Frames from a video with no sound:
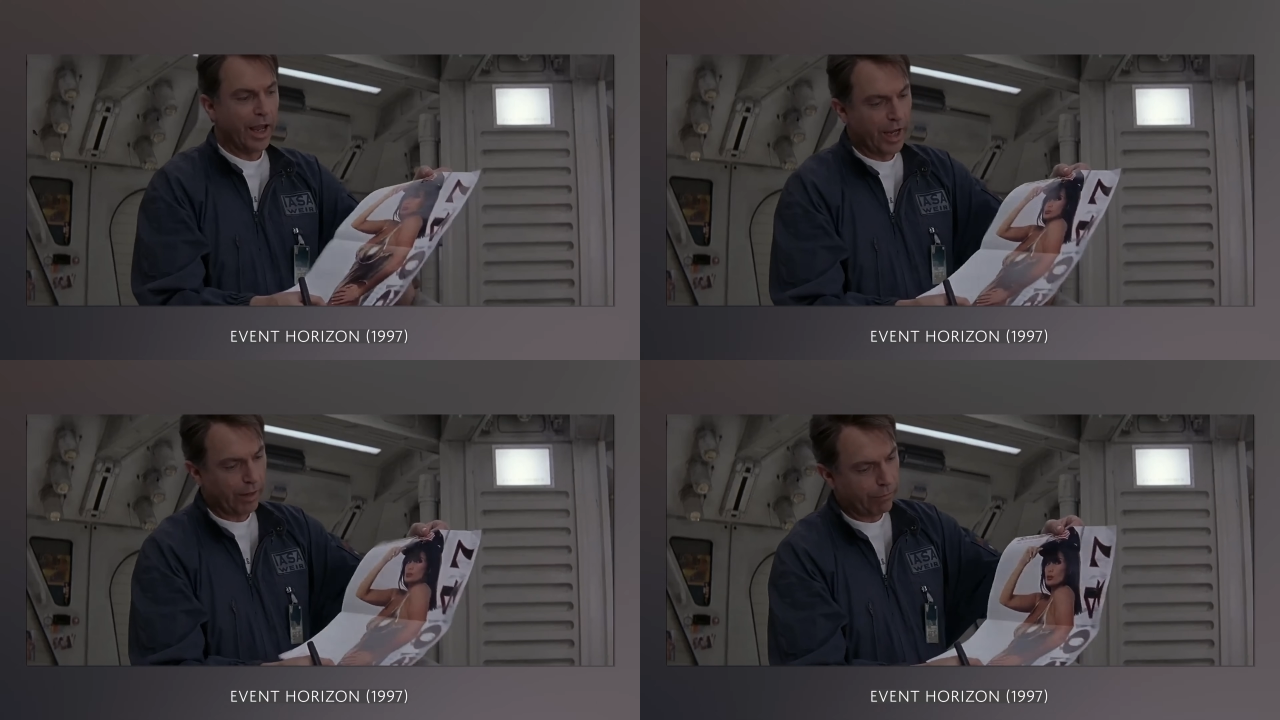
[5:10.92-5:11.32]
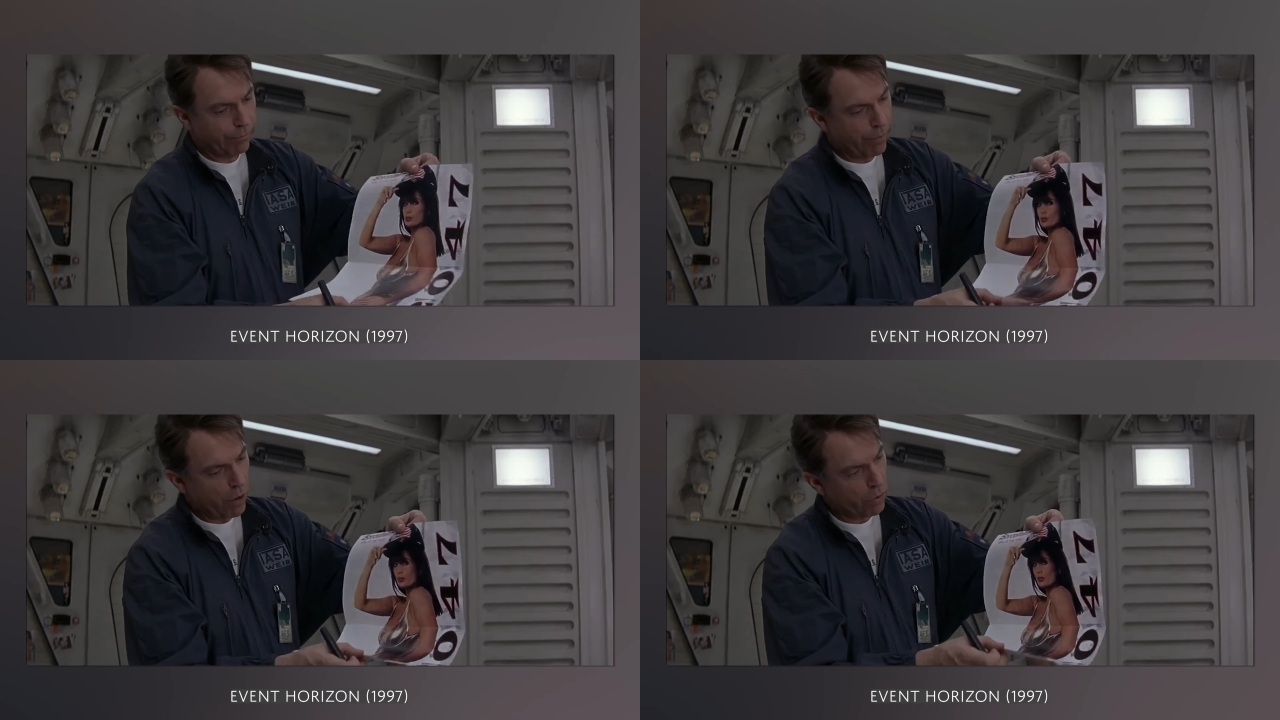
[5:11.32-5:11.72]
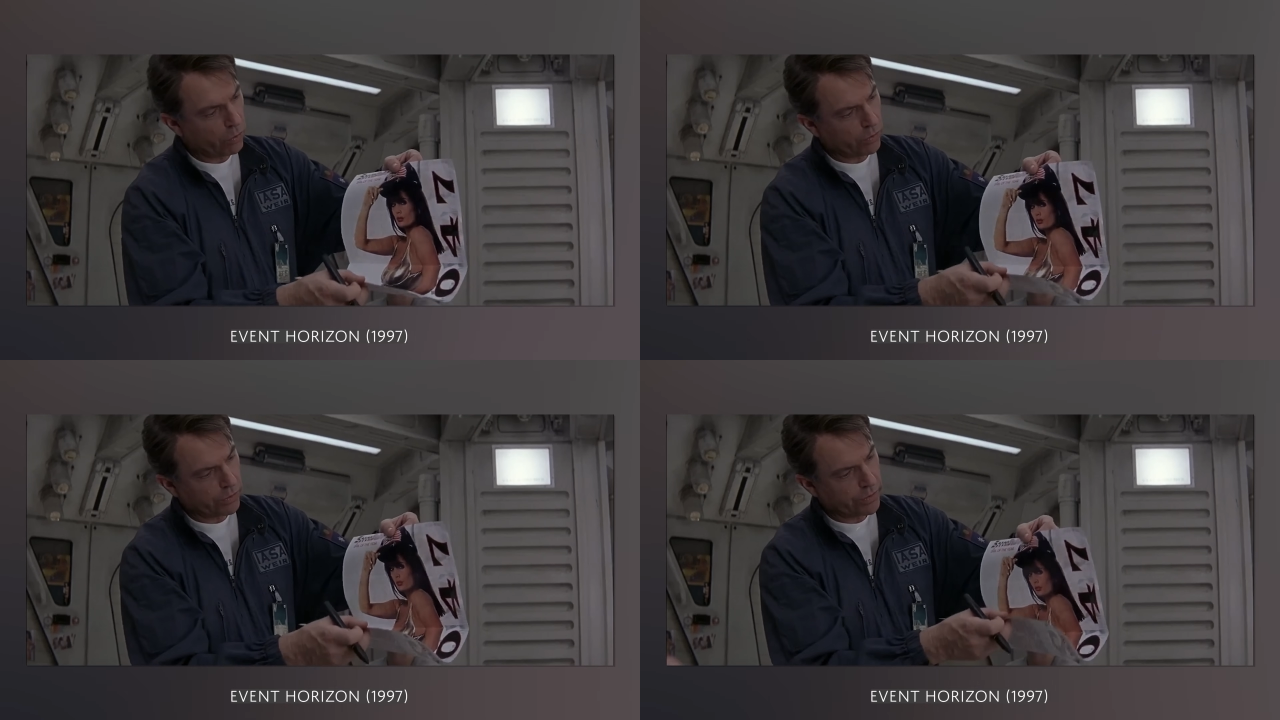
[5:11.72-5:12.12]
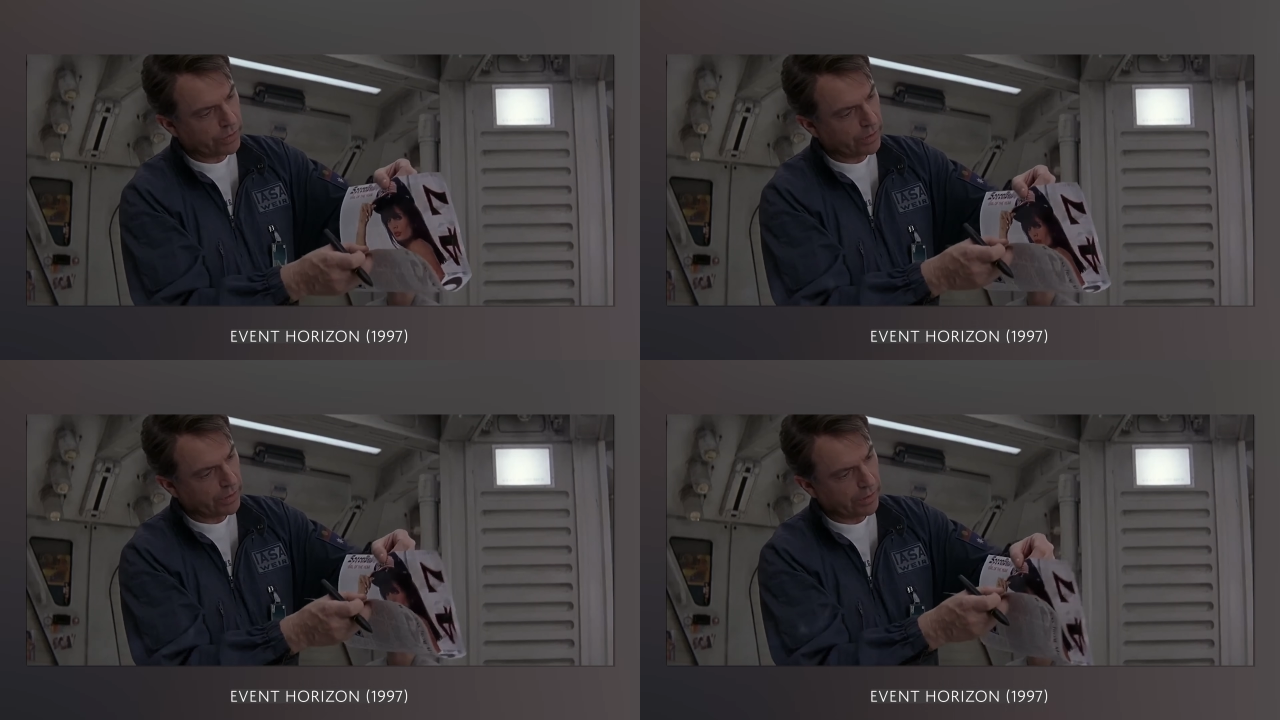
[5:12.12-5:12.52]
Instead of traveling straight
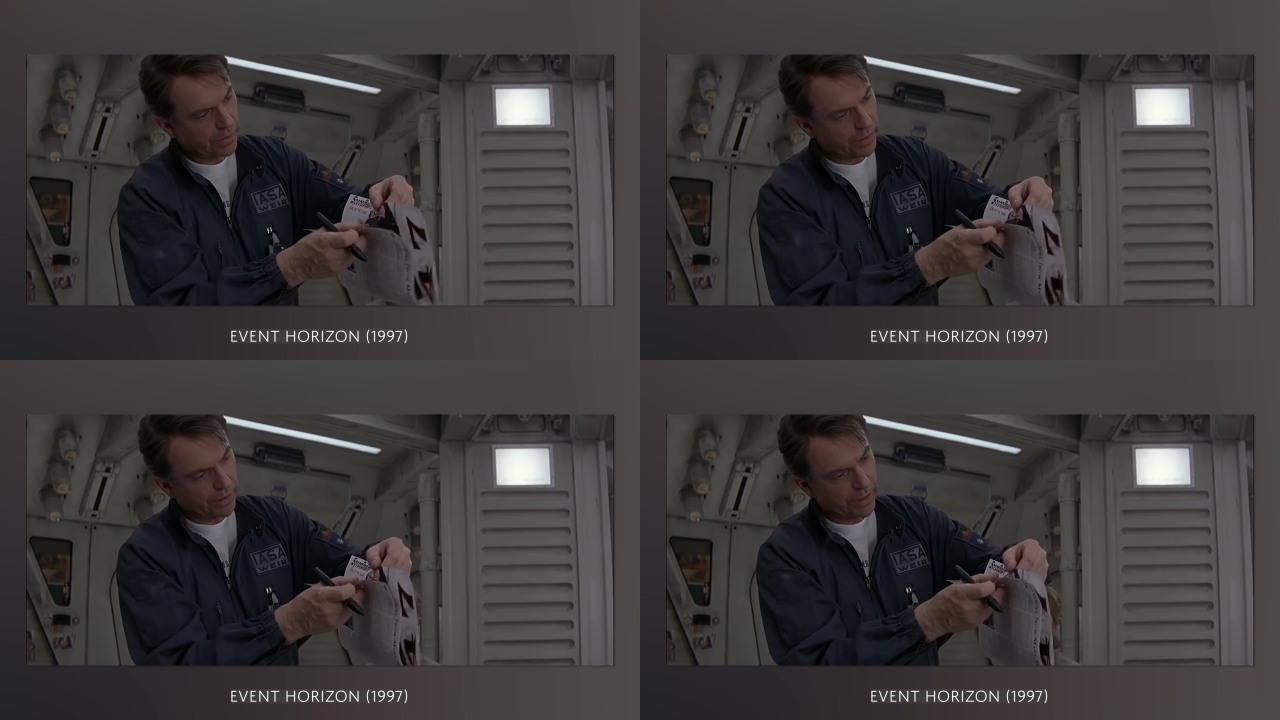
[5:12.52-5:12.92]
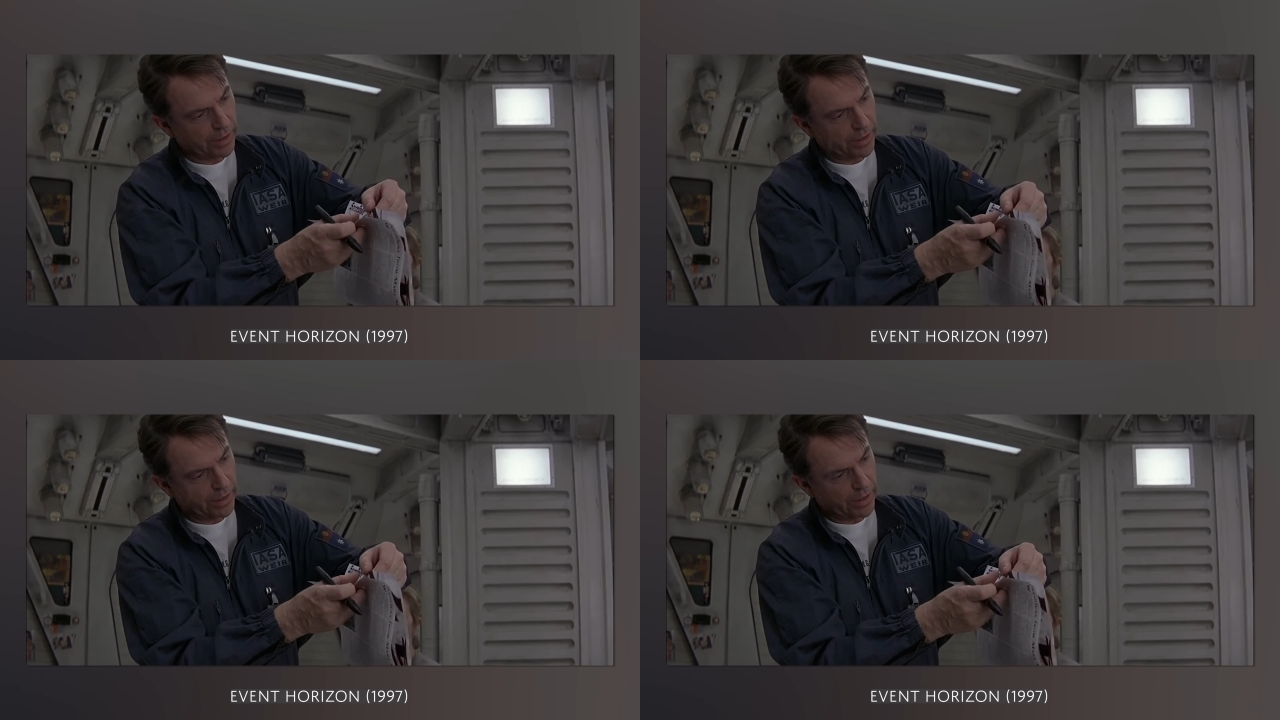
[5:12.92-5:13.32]
through normal space,